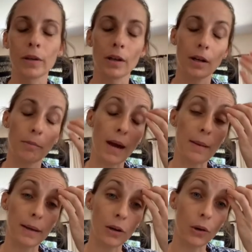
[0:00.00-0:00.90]

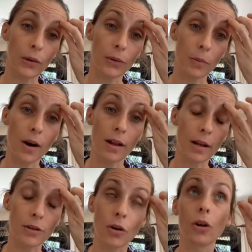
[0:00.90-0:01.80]
baby cloth,
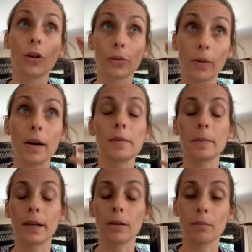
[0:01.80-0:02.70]
not cloth wipes,
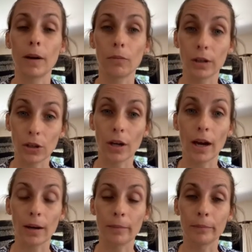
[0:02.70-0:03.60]
but
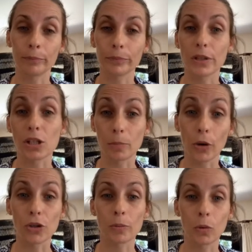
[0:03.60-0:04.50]

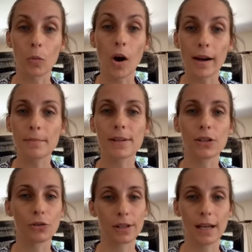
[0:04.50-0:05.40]
disposable wipes.
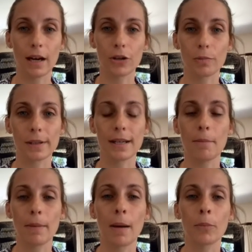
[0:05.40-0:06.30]
You'll see 100%
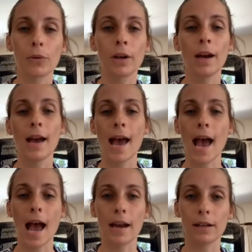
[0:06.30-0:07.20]
bamboo.
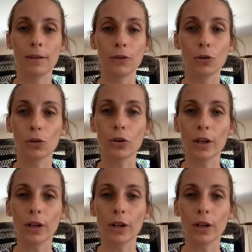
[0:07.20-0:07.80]
And if you look